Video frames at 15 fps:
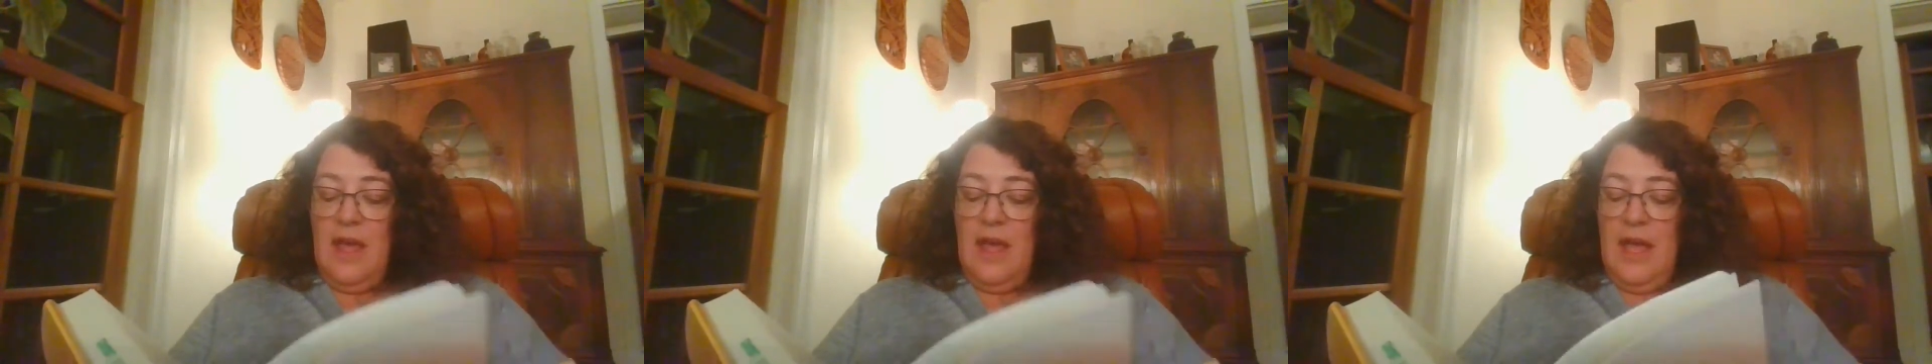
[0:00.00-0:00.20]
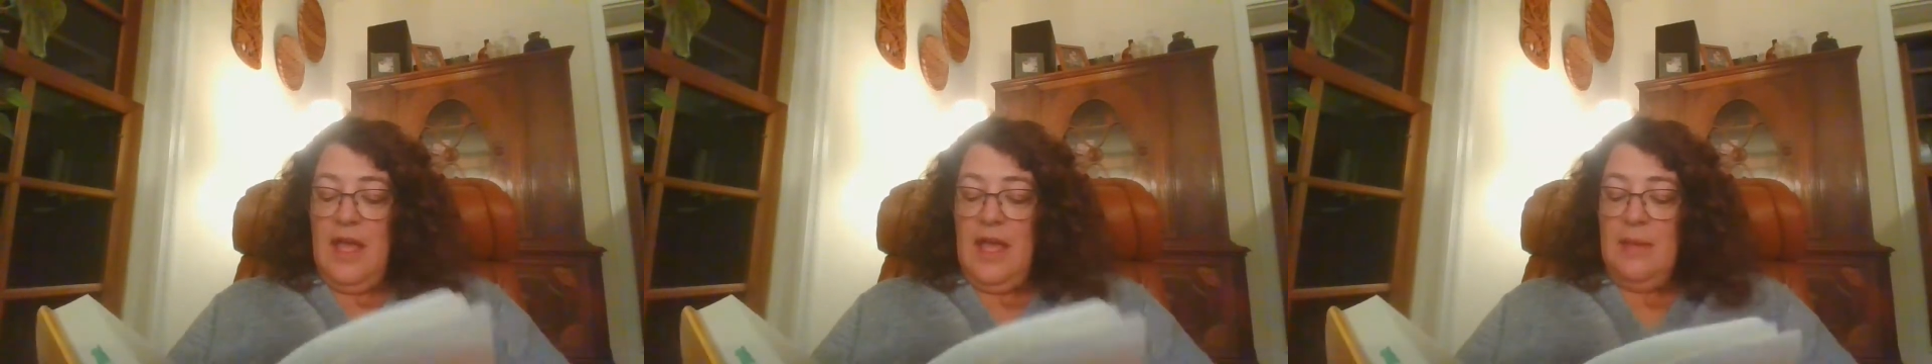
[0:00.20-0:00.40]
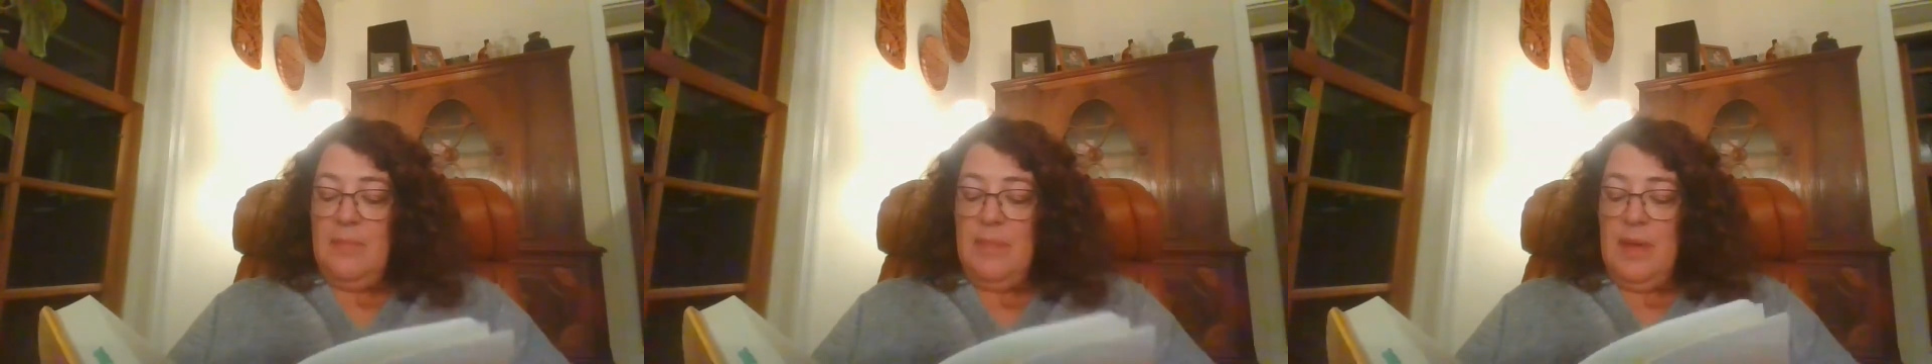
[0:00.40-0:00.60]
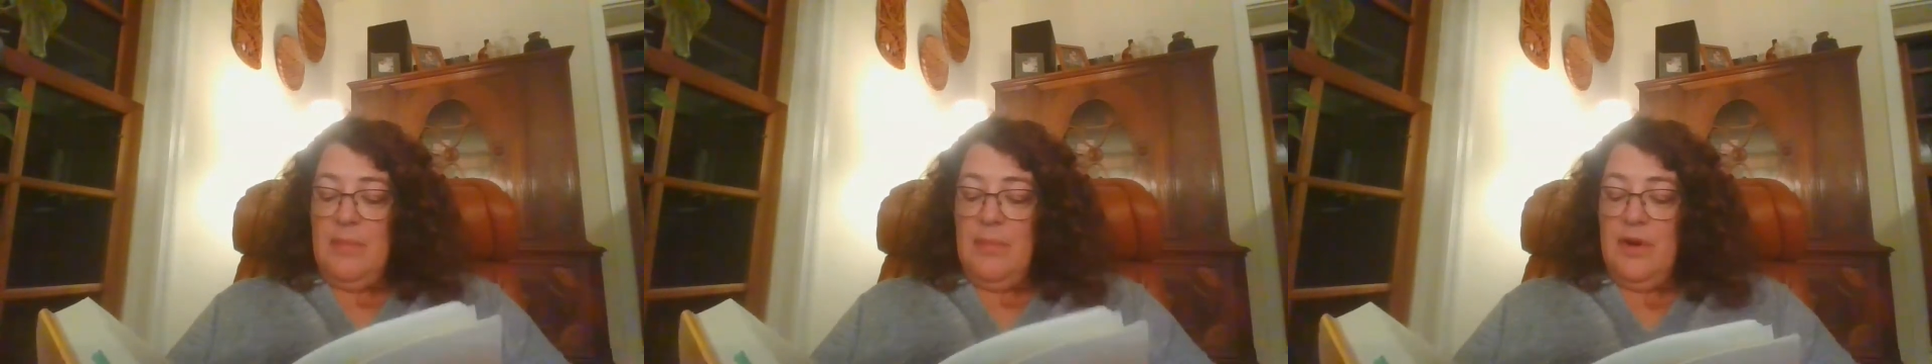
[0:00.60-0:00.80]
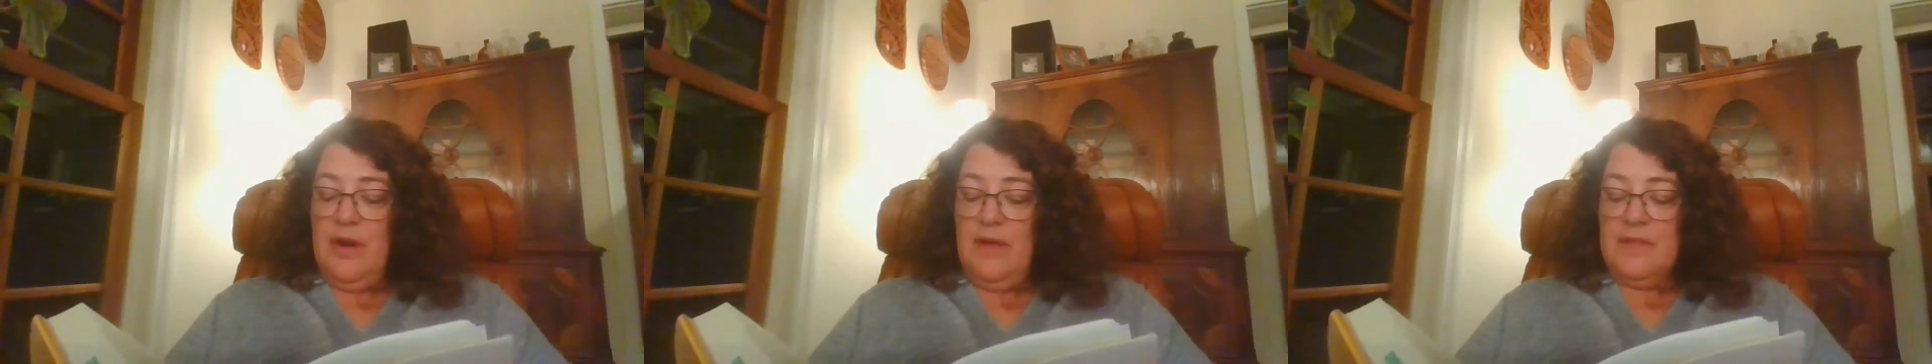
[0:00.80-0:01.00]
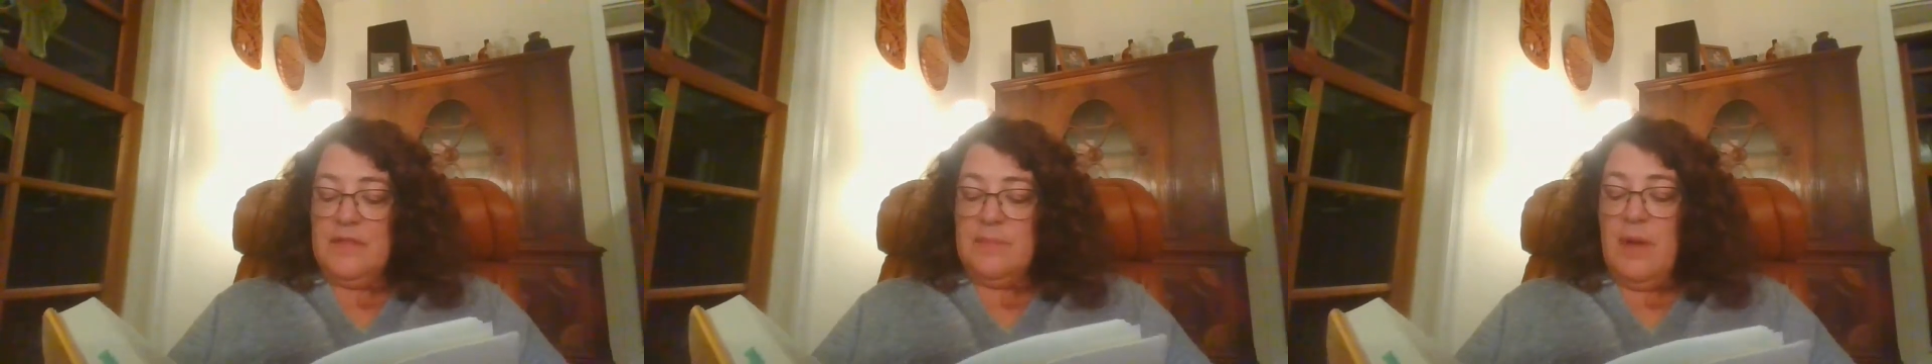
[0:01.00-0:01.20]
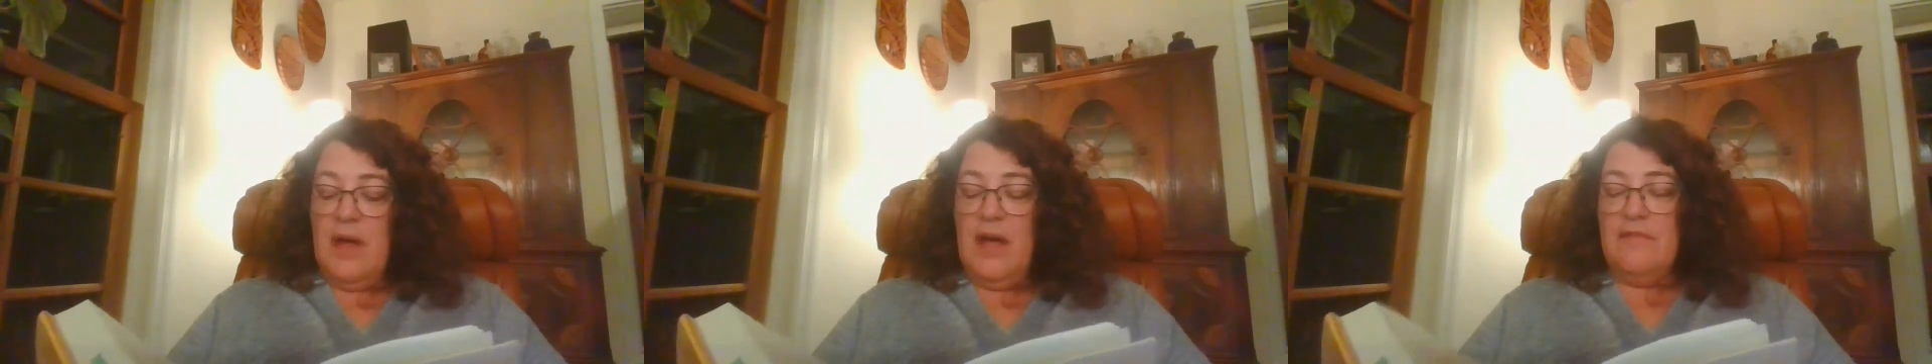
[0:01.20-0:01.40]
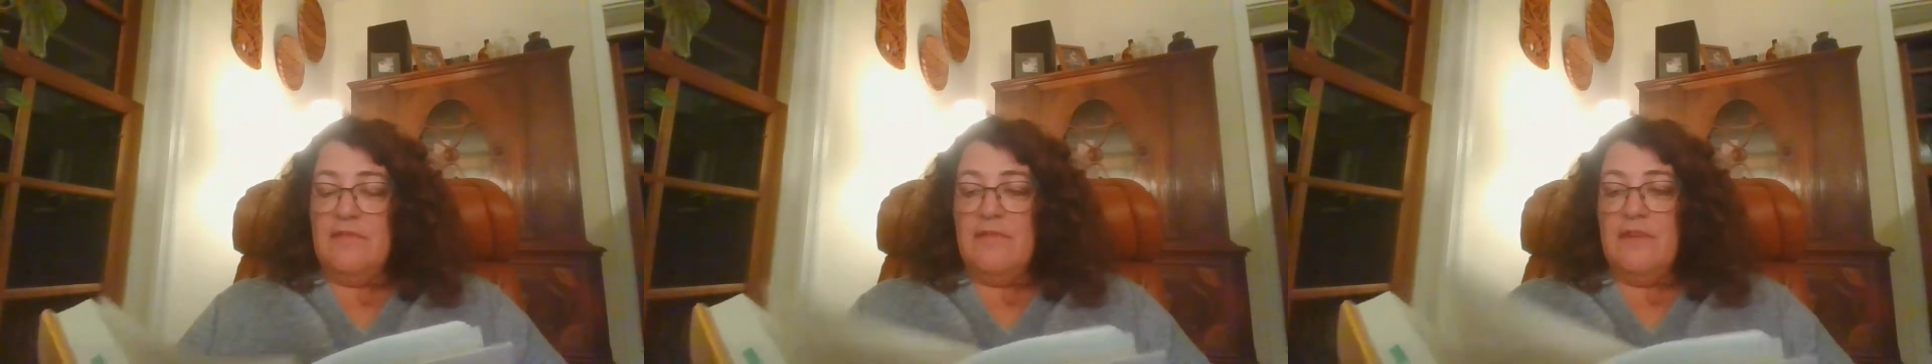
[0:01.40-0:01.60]
I hate being put on the
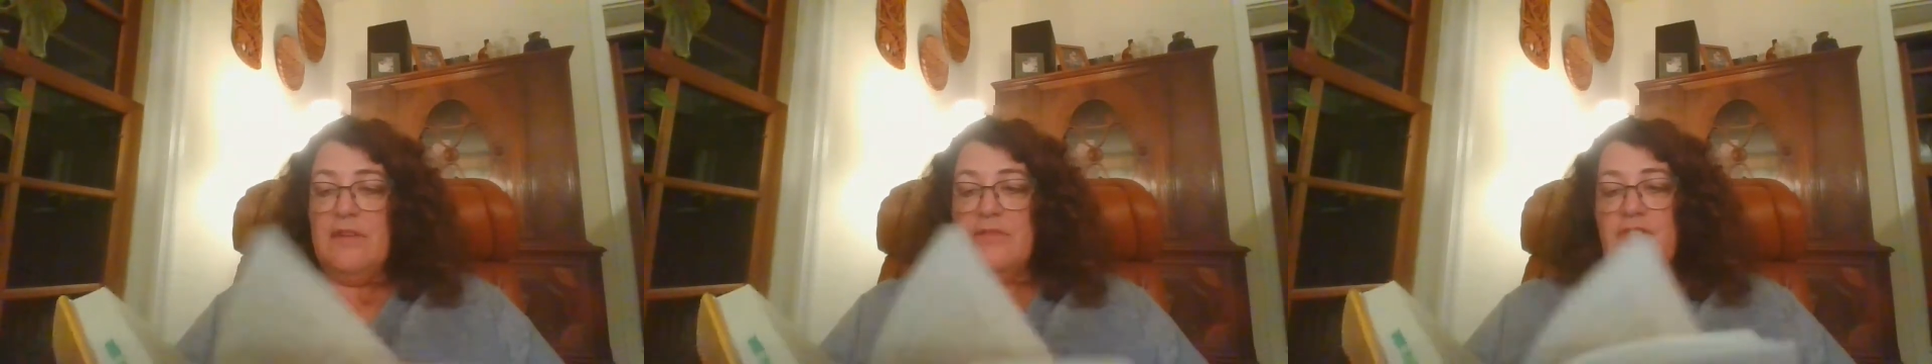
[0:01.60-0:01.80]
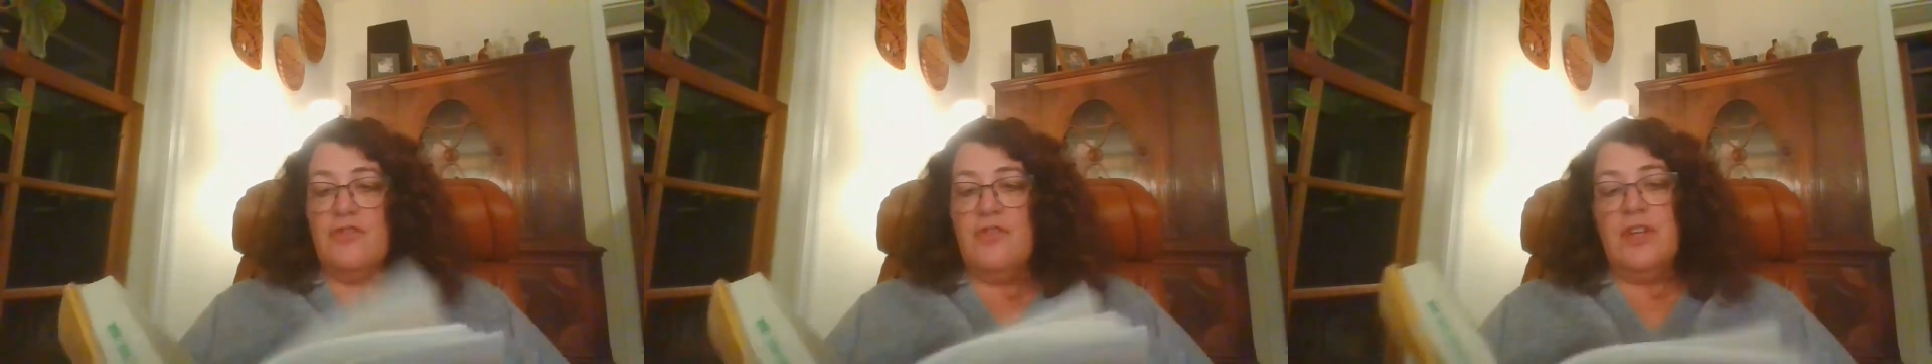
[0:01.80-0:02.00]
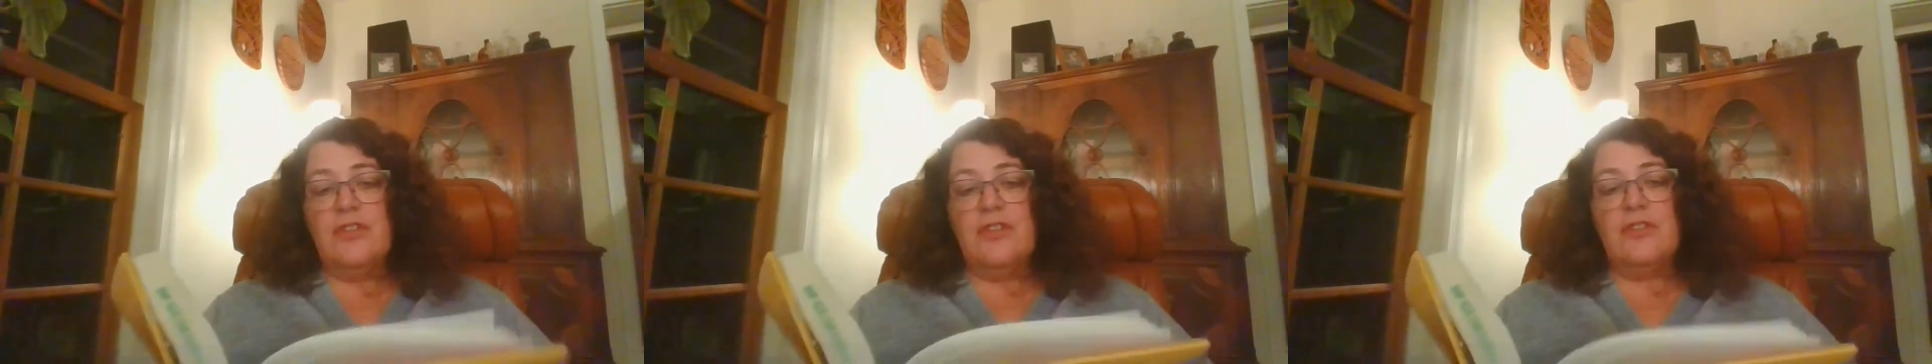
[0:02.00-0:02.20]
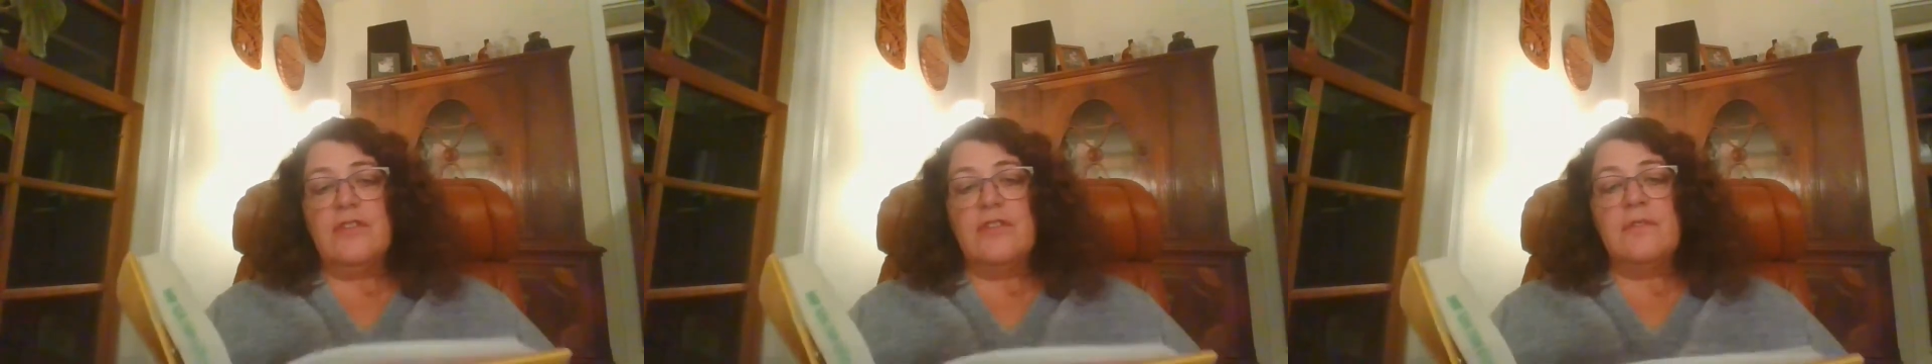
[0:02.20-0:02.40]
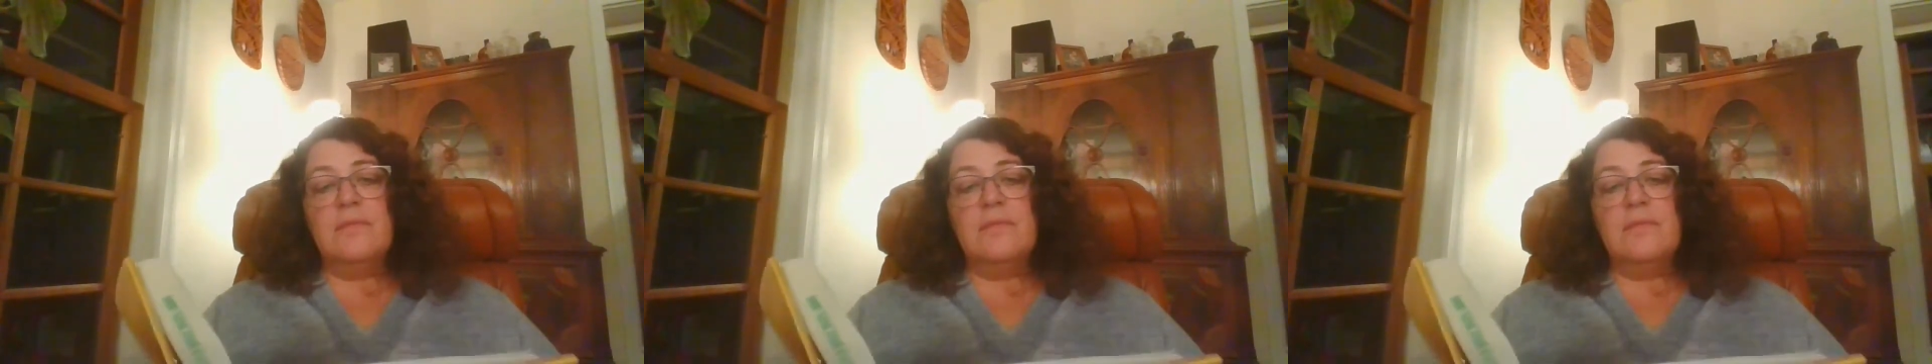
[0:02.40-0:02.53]
spot in front of strangers.